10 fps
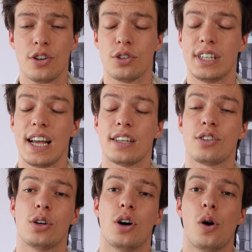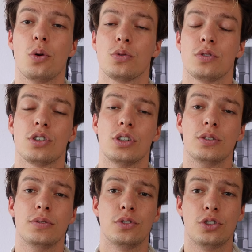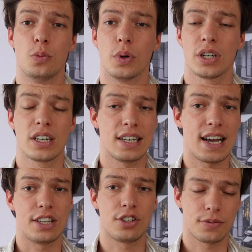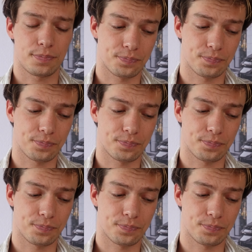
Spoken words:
So that is also super nice.